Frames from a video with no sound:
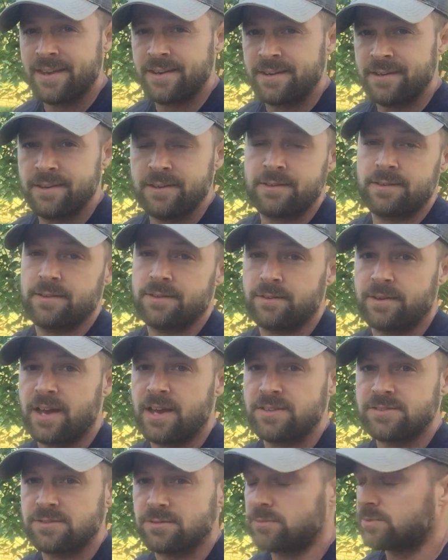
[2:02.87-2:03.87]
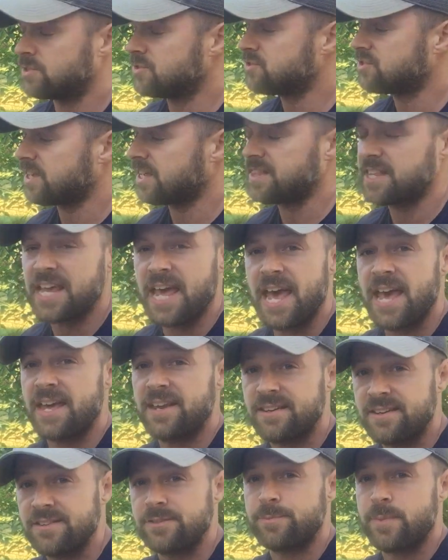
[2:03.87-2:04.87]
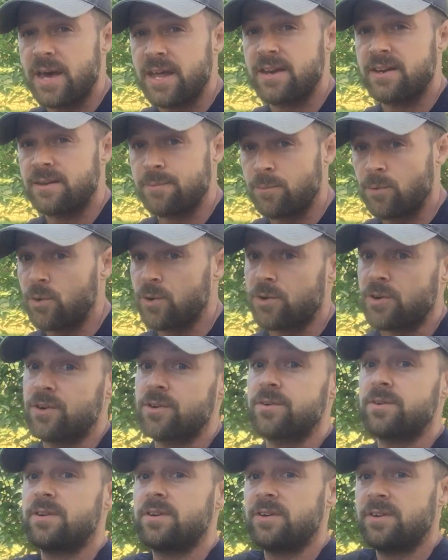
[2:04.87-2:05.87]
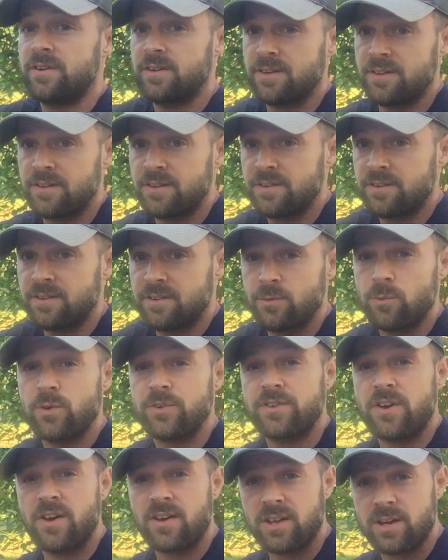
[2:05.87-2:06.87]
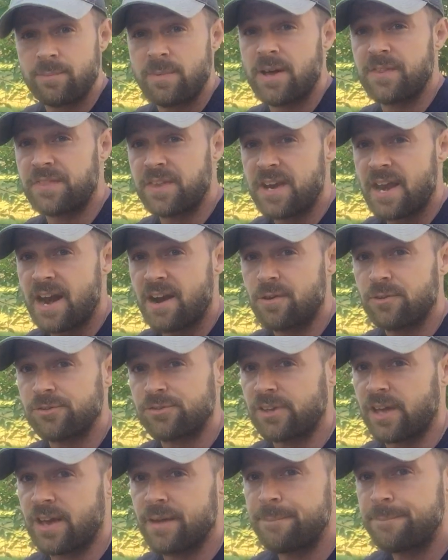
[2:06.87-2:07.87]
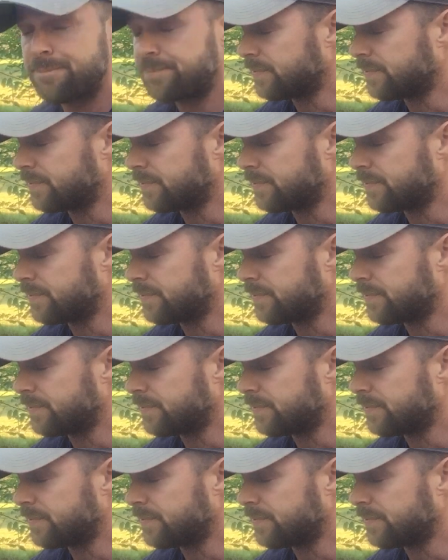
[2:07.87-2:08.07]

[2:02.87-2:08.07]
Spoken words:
end. Okay, so when we say the end is bedded in mortar, we're talking about the narrow side.